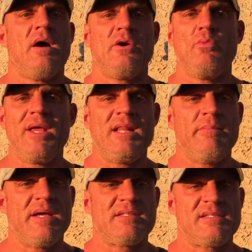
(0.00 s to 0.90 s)
on a
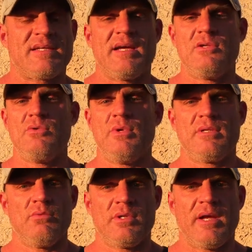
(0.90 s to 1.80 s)
weekly basis like I do
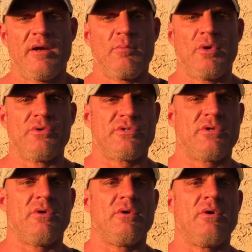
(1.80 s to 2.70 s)
with Eric
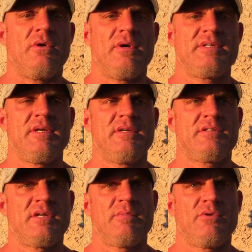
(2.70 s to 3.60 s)
Broser or
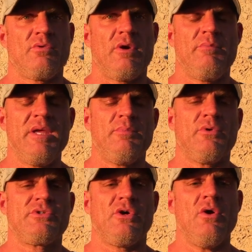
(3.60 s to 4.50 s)
some other
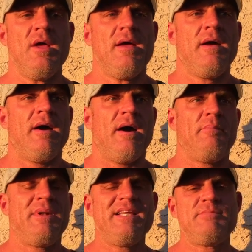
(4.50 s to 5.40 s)
people. So
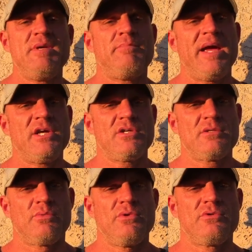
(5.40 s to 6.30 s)
please be
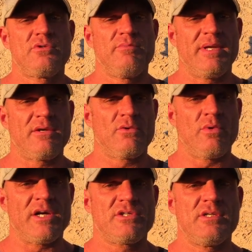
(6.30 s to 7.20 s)
patient when you submit a
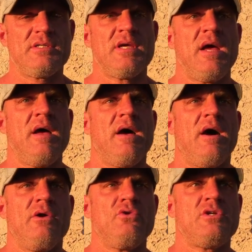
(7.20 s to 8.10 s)
question.
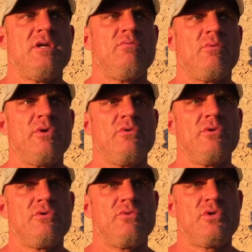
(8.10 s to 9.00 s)
Usually what we
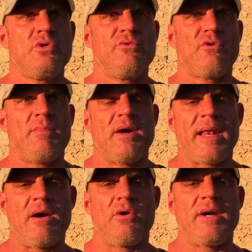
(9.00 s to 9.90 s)
do is we shoot for
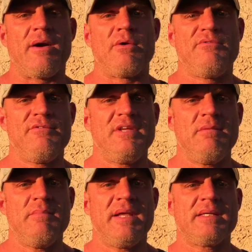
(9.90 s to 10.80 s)
about an hour and
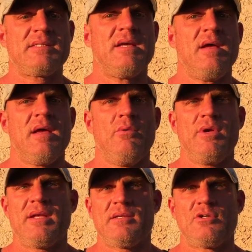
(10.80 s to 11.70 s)
15 minutes.
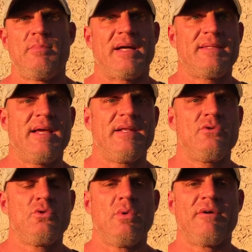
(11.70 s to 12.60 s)
We can answer about 10
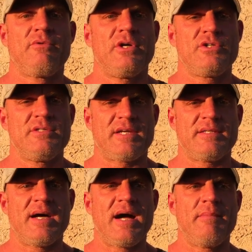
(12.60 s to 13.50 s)
to 12 questions at
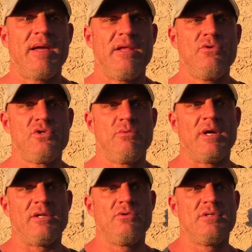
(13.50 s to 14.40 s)
a time. And usually
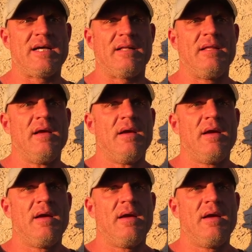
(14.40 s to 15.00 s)
what I'll do is I'll